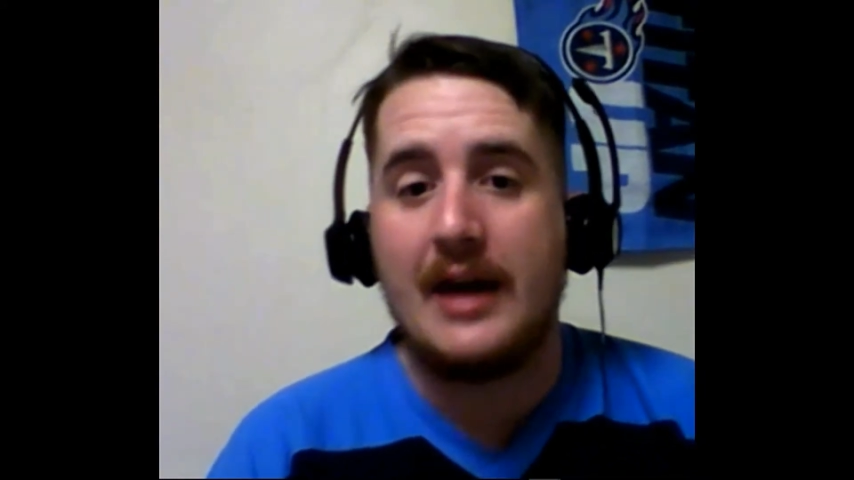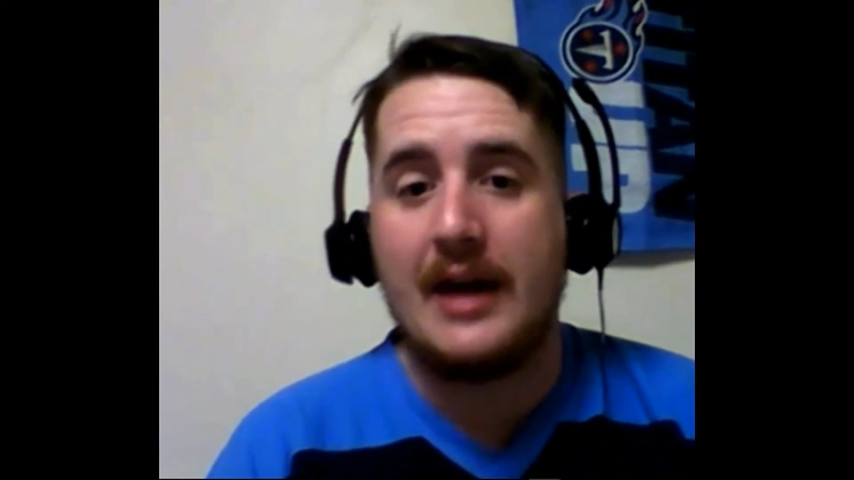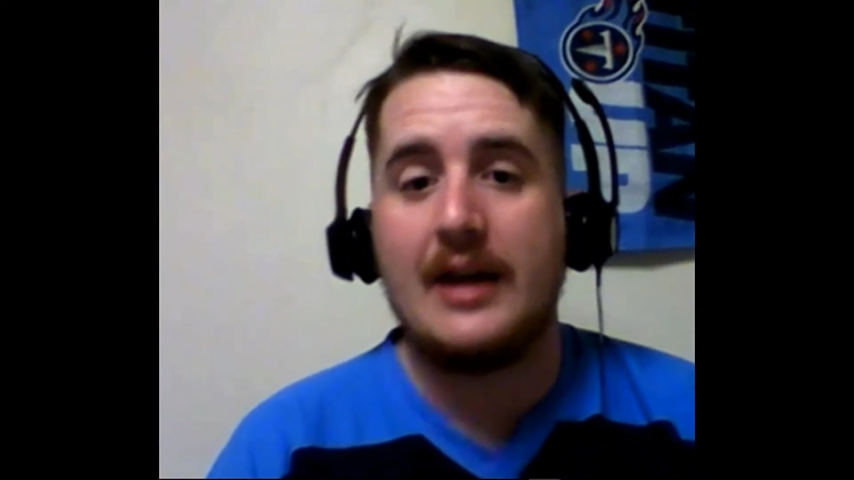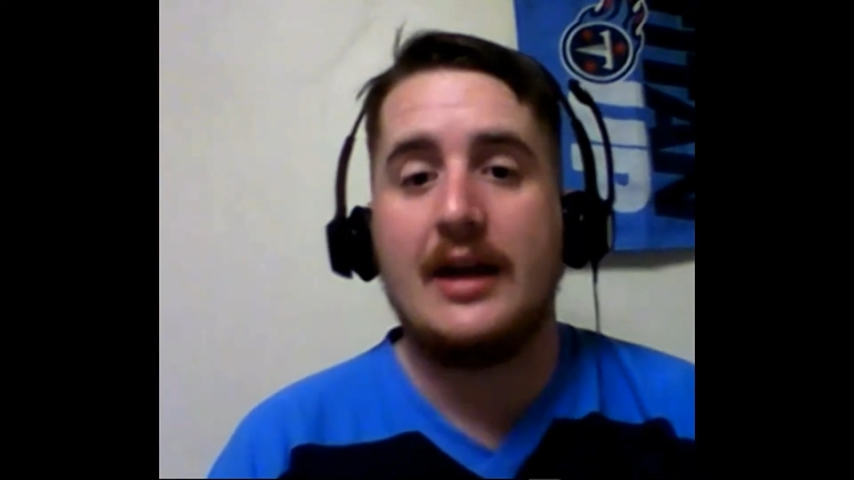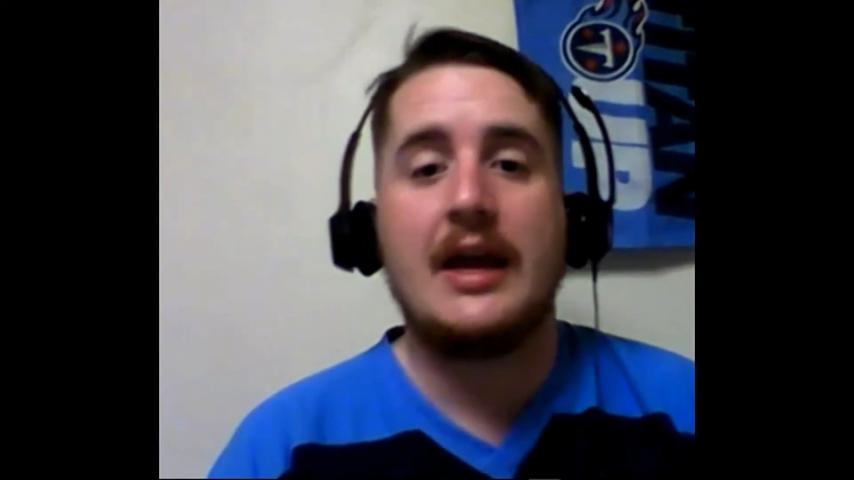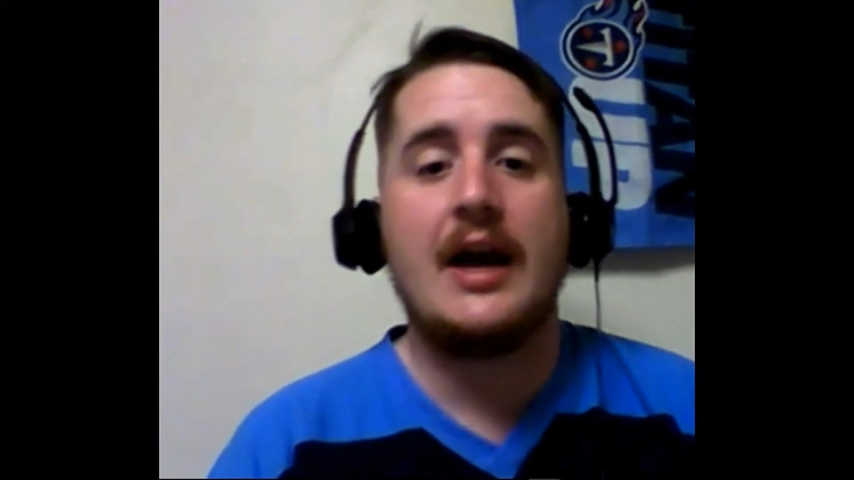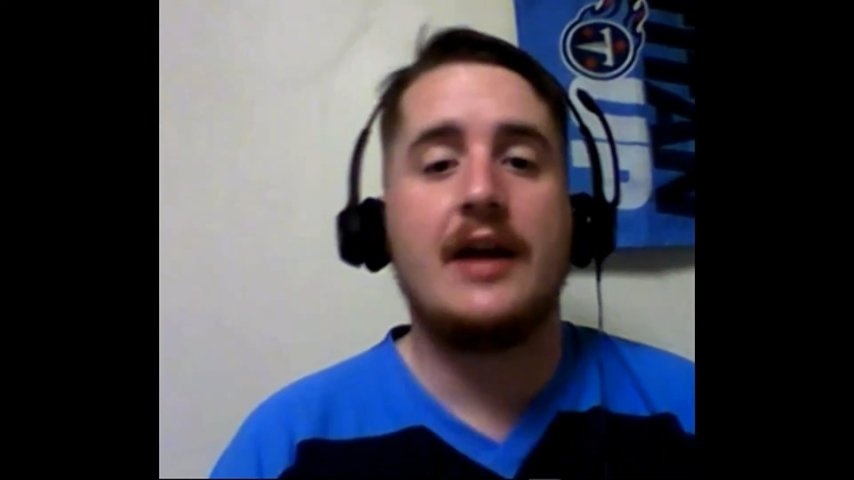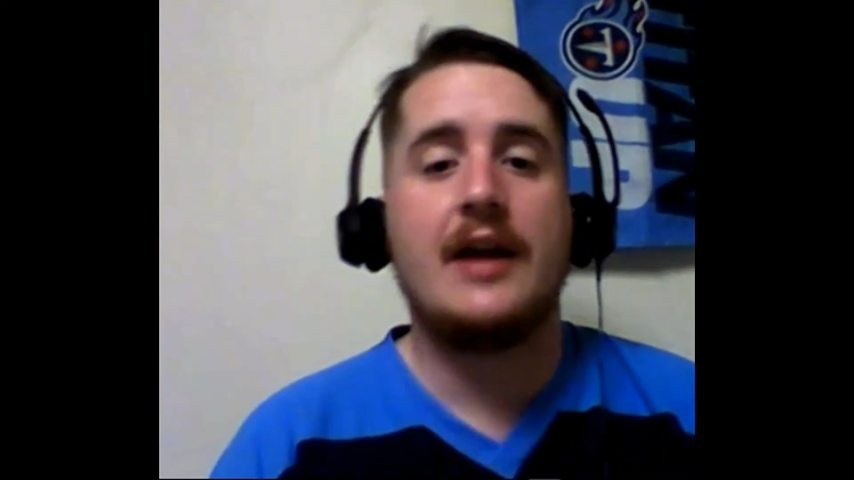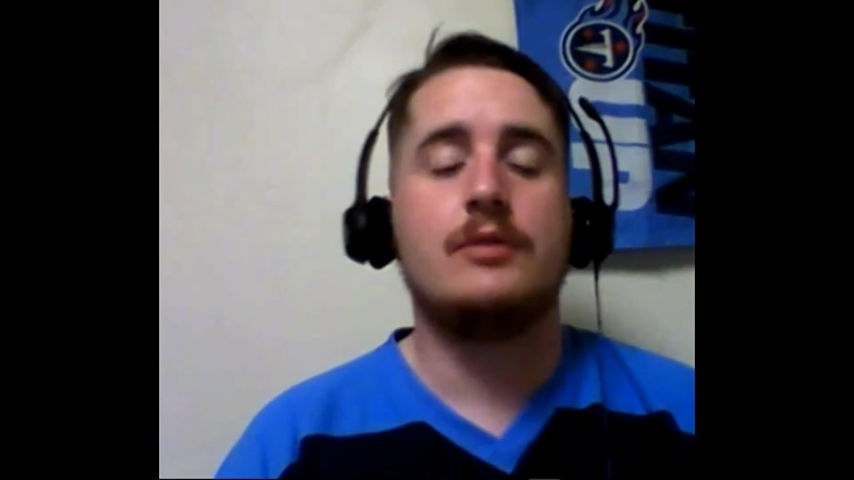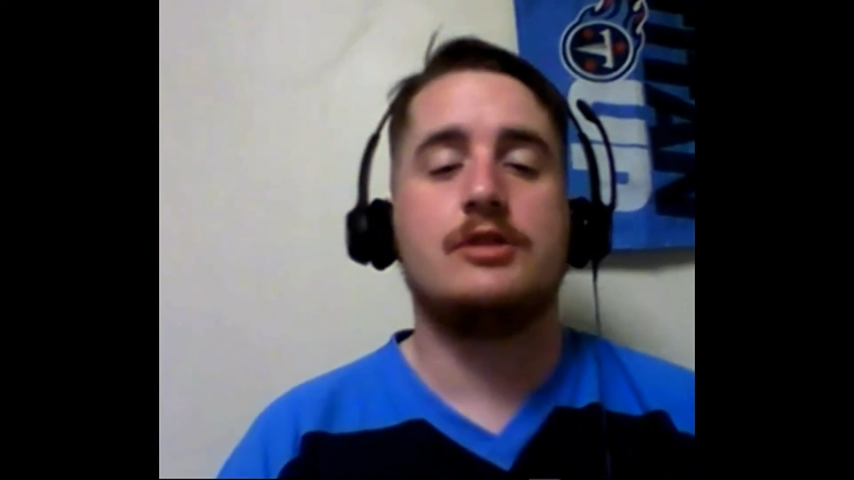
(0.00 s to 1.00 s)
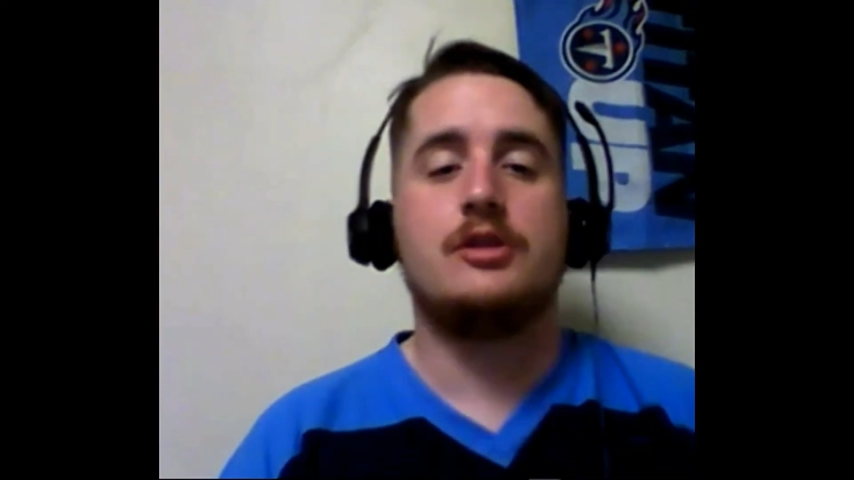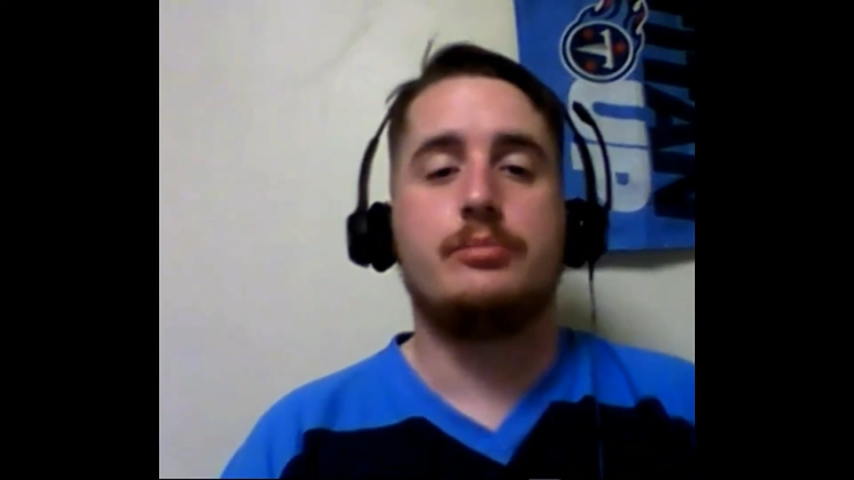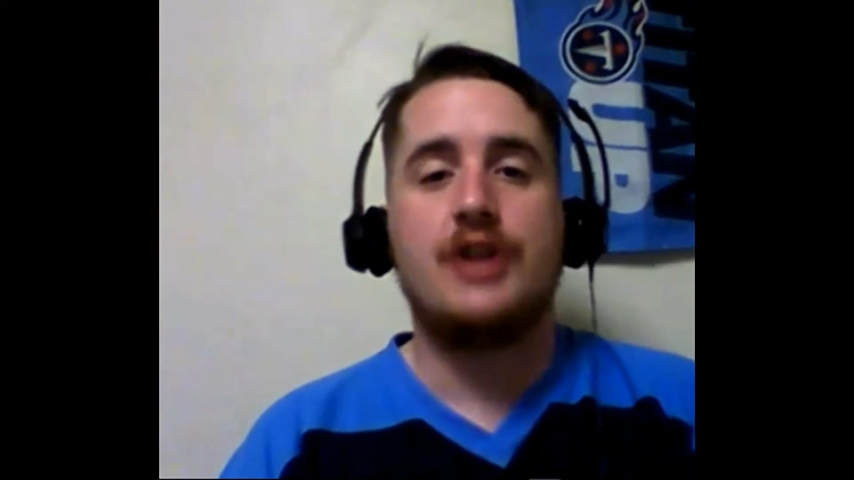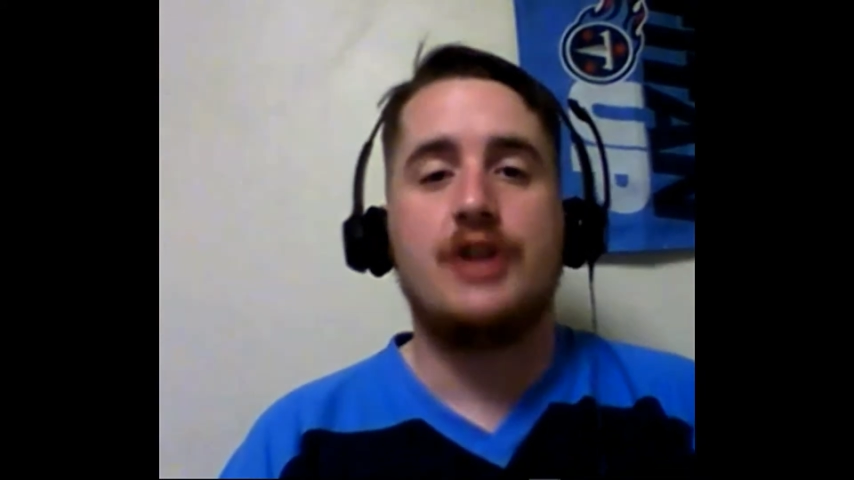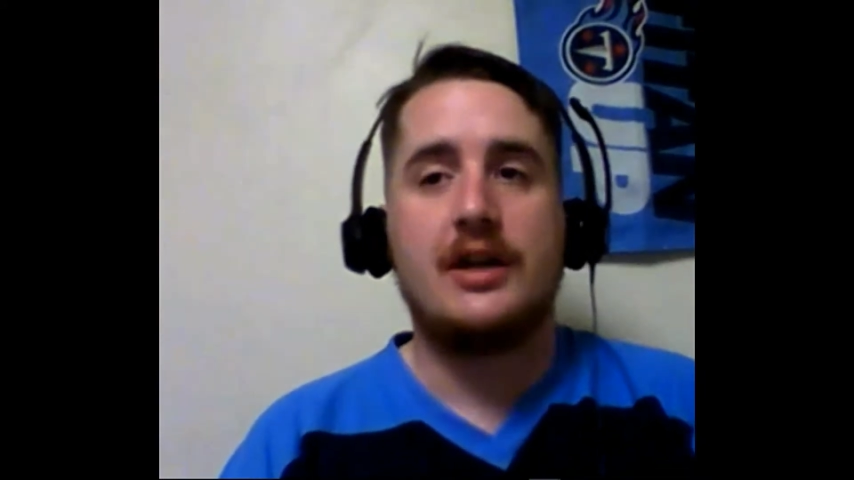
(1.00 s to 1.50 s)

a guy that was a projected